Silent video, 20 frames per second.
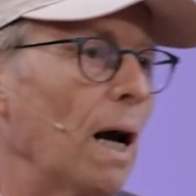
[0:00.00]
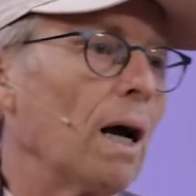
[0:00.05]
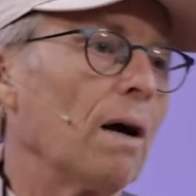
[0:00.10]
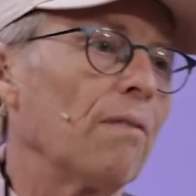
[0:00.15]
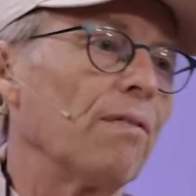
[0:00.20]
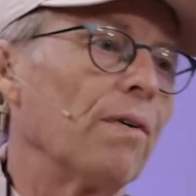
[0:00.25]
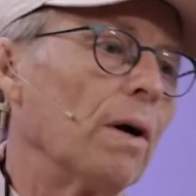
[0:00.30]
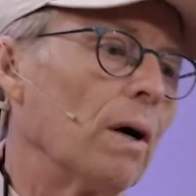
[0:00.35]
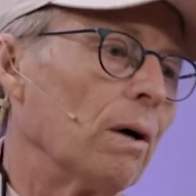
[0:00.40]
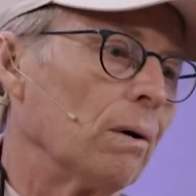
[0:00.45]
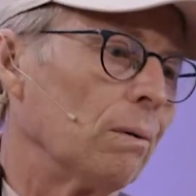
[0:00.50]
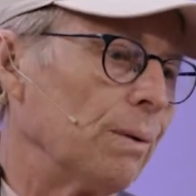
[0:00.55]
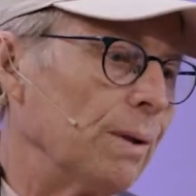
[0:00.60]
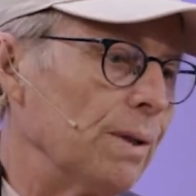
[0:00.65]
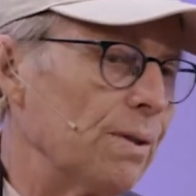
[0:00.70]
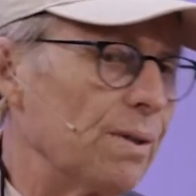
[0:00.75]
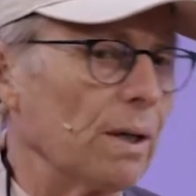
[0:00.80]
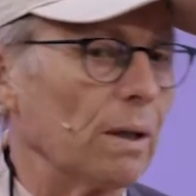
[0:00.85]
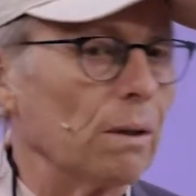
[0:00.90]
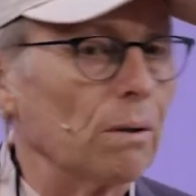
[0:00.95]
half an hour with him.
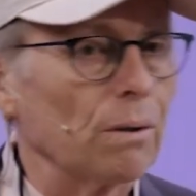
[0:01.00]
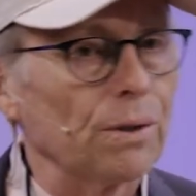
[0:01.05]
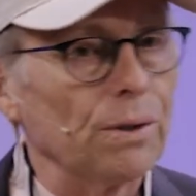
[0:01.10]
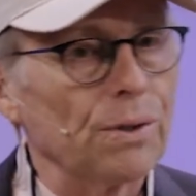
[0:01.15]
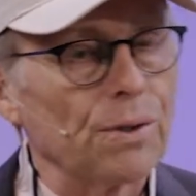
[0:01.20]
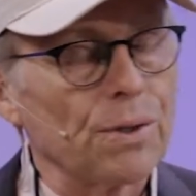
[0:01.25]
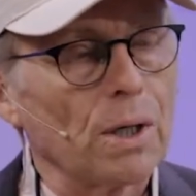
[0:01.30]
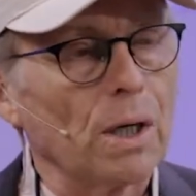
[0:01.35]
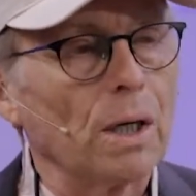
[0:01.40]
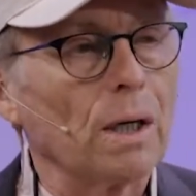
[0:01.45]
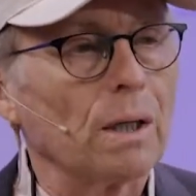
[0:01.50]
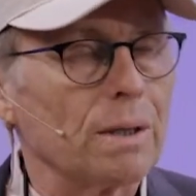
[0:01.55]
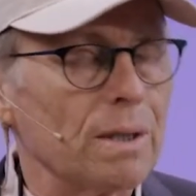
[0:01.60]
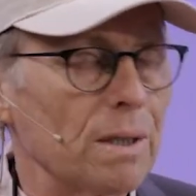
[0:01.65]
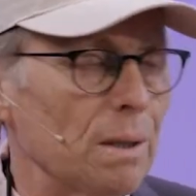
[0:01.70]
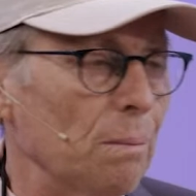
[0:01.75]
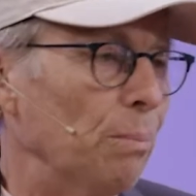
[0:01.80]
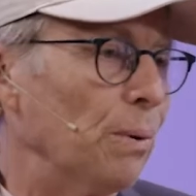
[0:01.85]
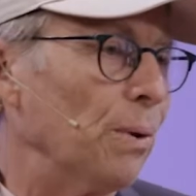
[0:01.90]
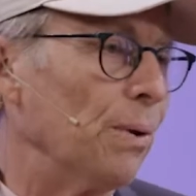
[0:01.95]
He said, look, your child
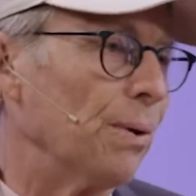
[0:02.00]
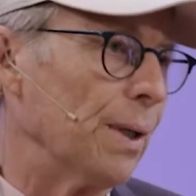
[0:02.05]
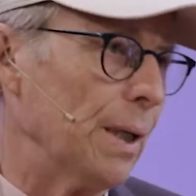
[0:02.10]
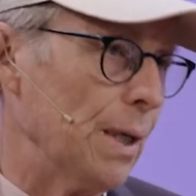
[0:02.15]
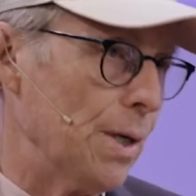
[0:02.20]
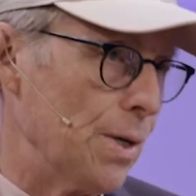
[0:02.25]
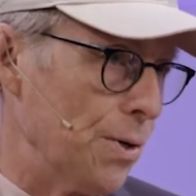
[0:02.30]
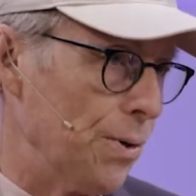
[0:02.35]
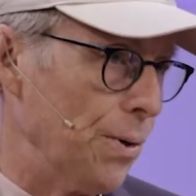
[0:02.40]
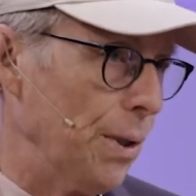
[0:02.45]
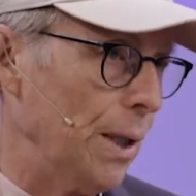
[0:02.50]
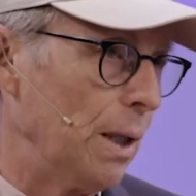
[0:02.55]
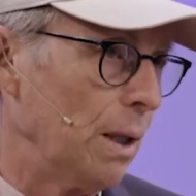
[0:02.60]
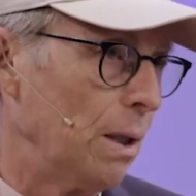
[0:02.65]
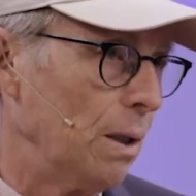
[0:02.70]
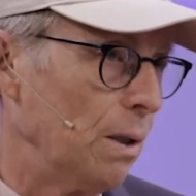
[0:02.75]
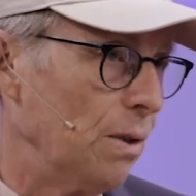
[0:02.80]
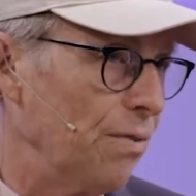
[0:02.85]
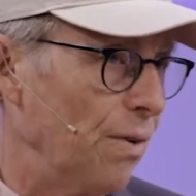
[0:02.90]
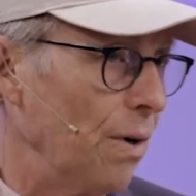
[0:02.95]
has a birth injury.
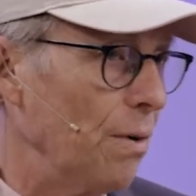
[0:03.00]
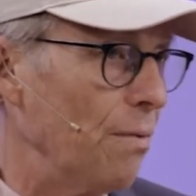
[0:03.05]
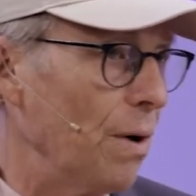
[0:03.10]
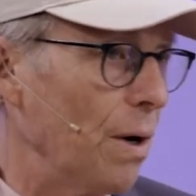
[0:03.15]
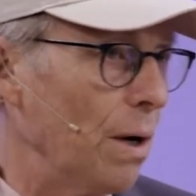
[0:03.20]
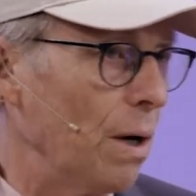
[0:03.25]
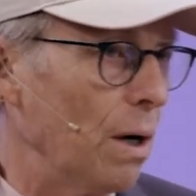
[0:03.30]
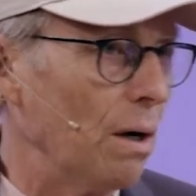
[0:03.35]
It's very, very